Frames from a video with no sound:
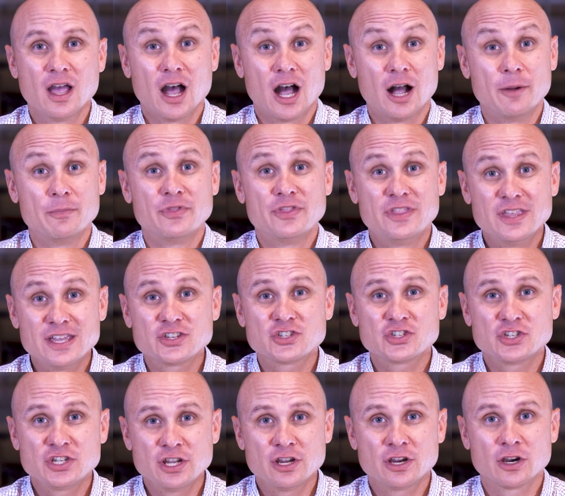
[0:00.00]
Um,
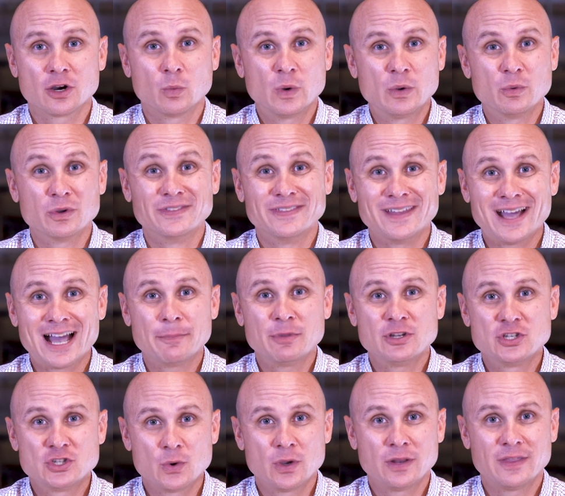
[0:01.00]
this year we will not
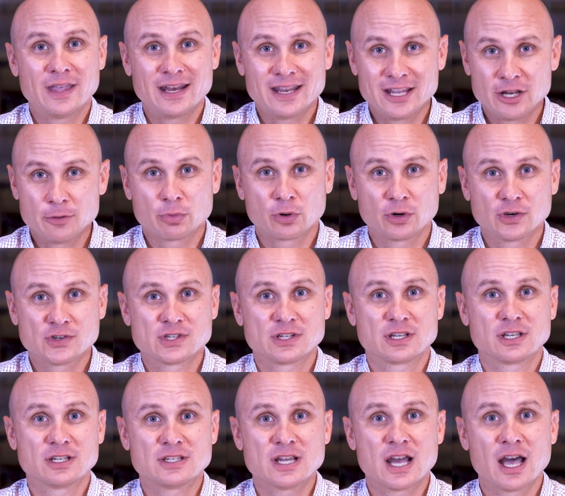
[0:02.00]
be doing that in person
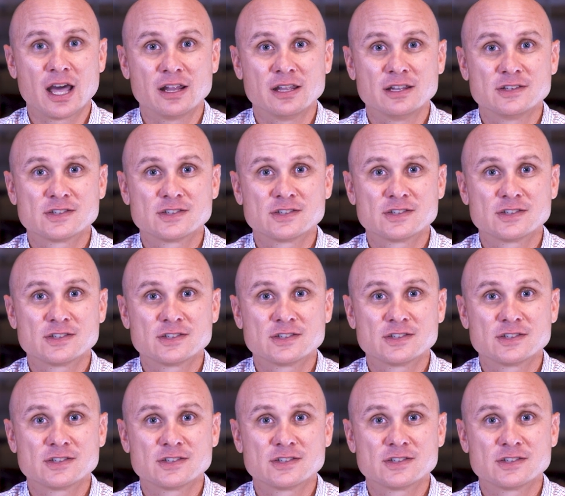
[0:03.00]
cantata.